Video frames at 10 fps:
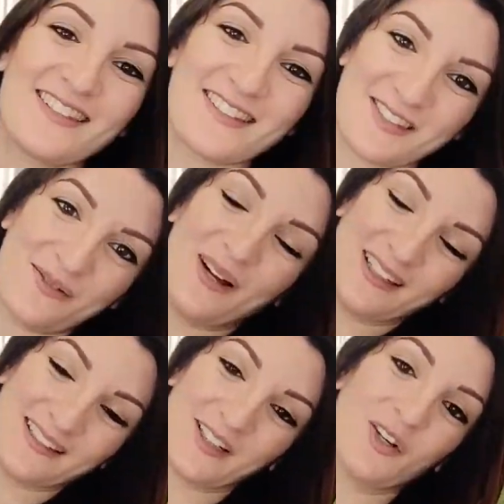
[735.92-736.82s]
This is the
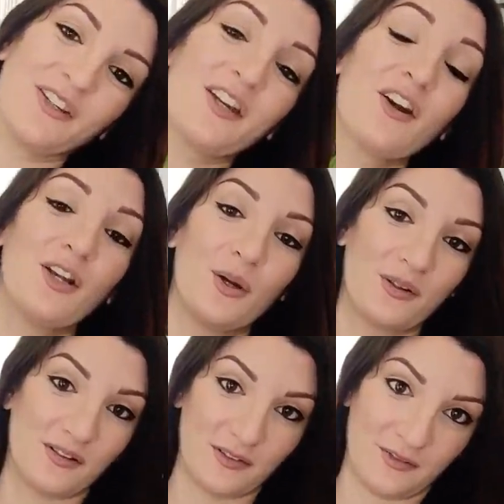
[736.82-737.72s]
one that I got. There are
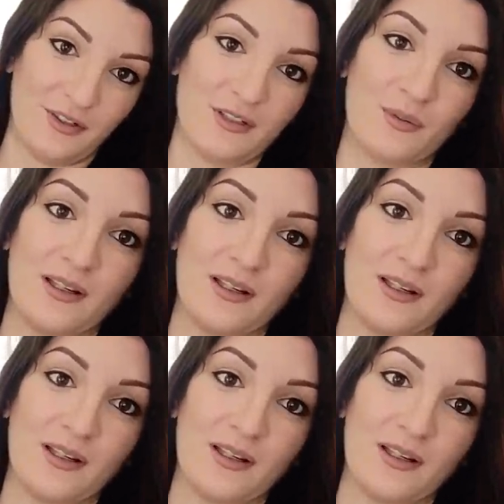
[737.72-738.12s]
loads of different